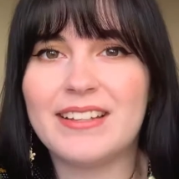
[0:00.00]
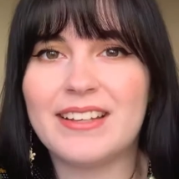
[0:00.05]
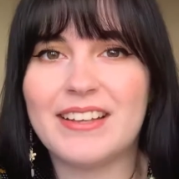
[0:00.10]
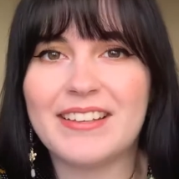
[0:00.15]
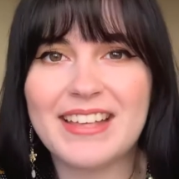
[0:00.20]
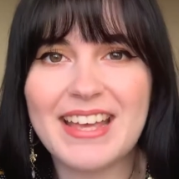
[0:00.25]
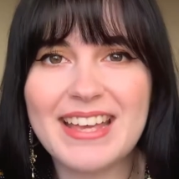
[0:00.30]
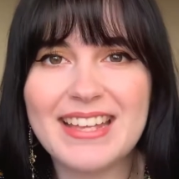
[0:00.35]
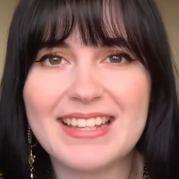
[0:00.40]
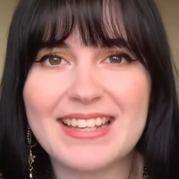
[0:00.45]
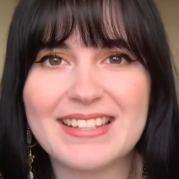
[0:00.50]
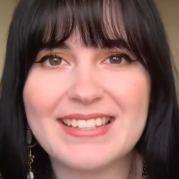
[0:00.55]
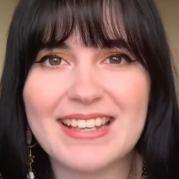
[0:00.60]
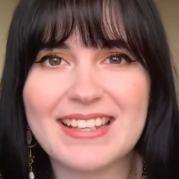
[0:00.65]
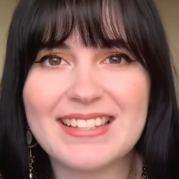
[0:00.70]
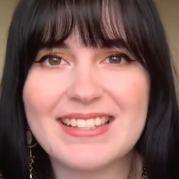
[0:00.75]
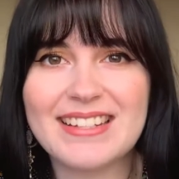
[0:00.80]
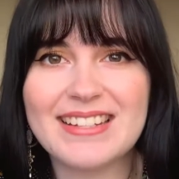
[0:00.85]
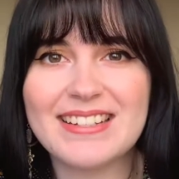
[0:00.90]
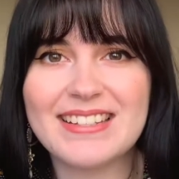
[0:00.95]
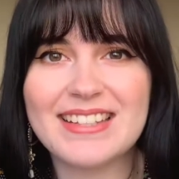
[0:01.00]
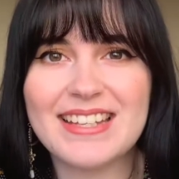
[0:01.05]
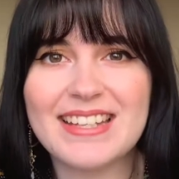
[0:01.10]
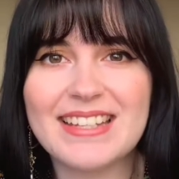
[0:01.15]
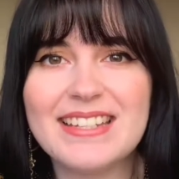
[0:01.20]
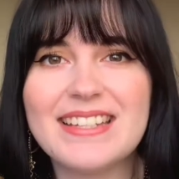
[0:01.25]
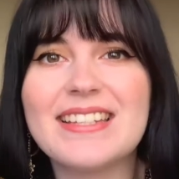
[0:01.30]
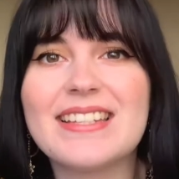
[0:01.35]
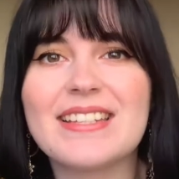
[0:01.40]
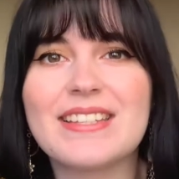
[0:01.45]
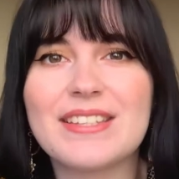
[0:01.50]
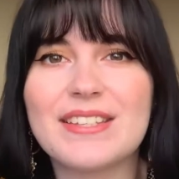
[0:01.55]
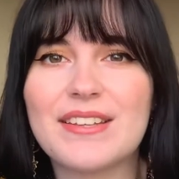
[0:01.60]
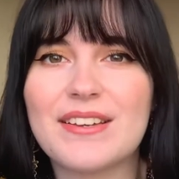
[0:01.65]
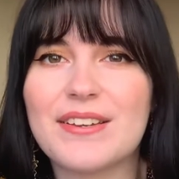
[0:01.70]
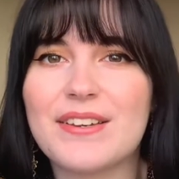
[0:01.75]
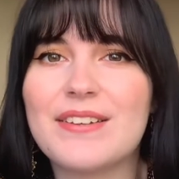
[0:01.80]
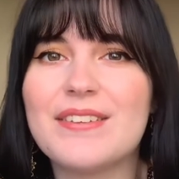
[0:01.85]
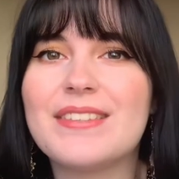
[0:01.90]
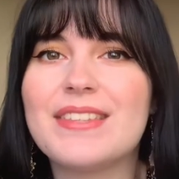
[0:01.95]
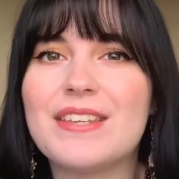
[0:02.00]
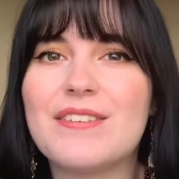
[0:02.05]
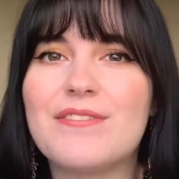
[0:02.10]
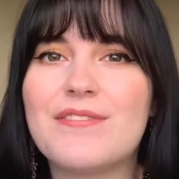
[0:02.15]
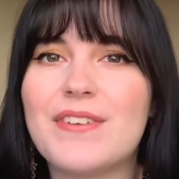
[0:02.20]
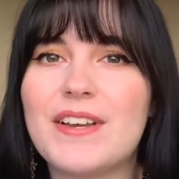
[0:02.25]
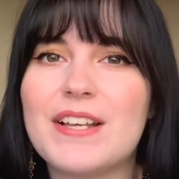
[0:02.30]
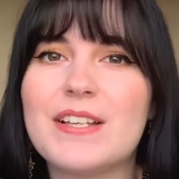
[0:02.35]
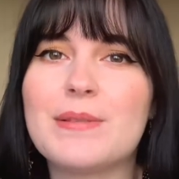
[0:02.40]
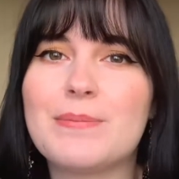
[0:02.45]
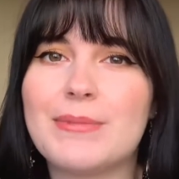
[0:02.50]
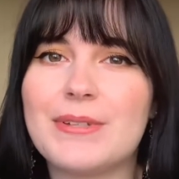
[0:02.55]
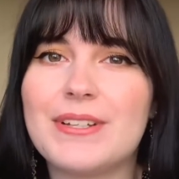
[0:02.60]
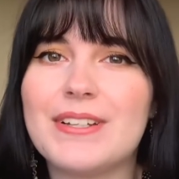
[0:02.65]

Okay, let's get started. So the first book